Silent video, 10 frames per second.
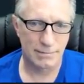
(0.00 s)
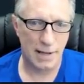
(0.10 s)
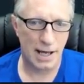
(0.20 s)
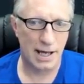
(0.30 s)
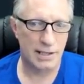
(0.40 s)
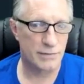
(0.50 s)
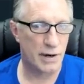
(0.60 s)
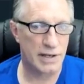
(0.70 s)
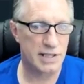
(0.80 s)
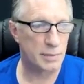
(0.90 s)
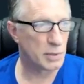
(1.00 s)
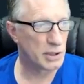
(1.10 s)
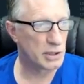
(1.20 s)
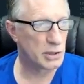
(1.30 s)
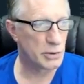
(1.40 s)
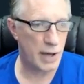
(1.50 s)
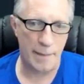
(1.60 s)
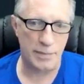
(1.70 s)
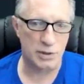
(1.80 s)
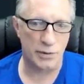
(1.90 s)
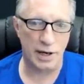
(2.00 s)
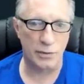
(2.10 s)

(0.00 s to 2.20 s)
And it's very simple to do, happens right